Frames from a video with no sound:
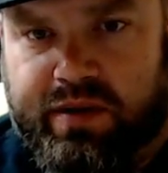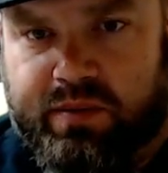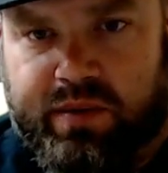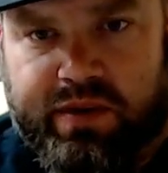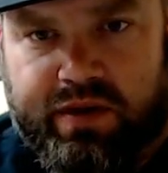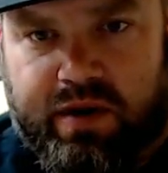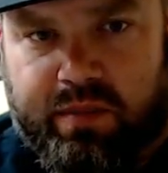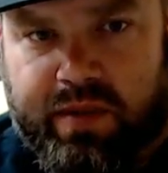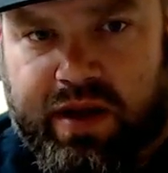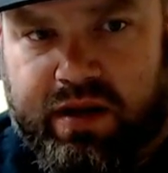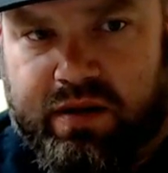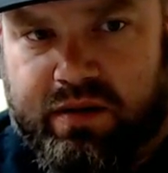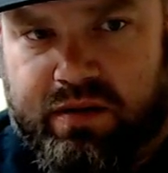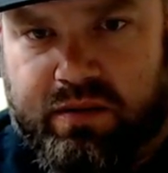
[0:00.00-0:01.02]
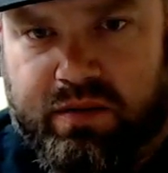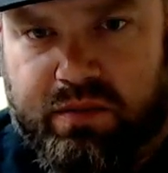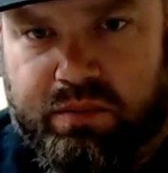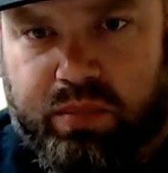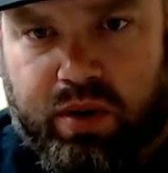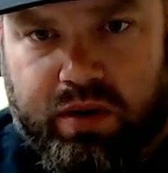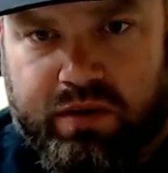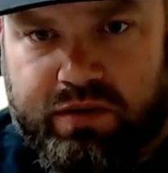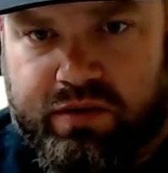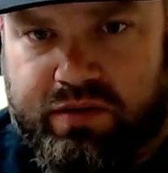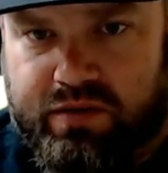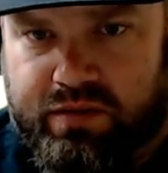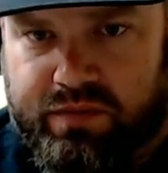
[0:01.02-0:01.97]
Whether I make parts
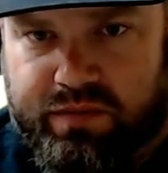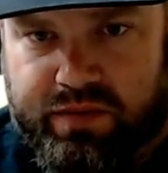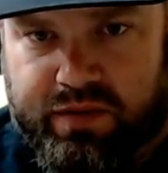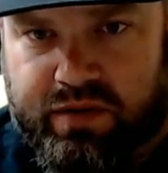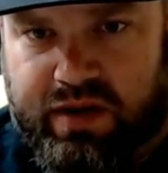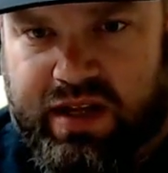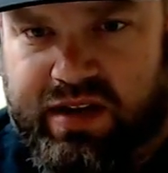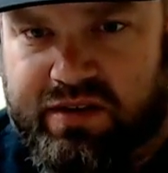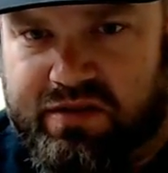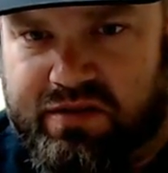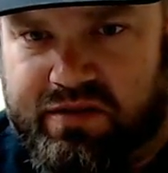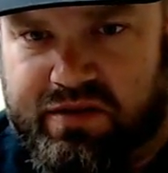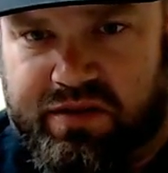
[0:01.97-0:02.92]
for their lasers,